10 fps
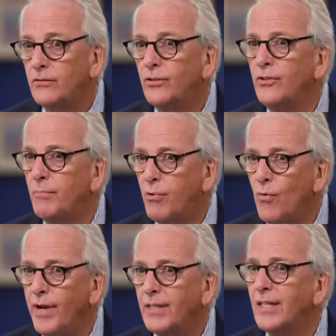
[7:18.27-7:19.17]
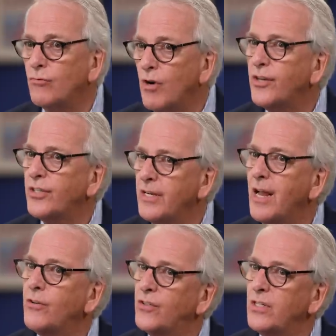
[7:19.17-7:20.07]
to the point that Russia
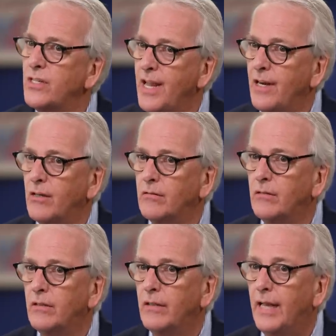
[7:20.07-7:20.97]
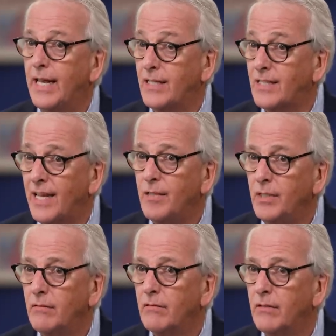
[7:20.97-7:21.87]
now sees NATO as its
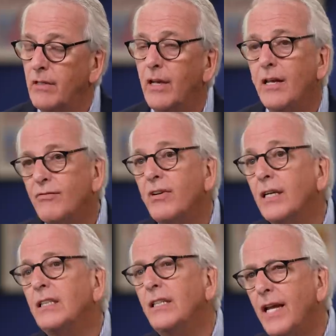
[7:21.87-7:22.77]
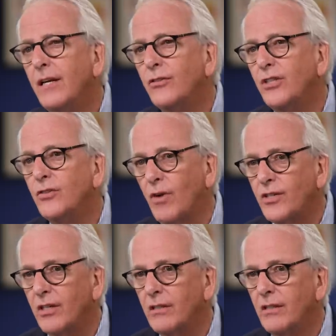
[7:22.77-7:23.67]
enemy, and frankly, NATO sees
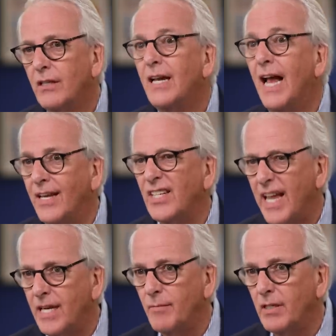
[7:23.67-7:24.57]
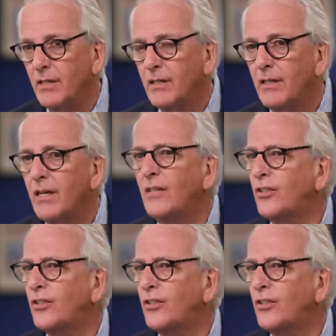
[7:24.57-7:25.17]
Russia as an enemy. Not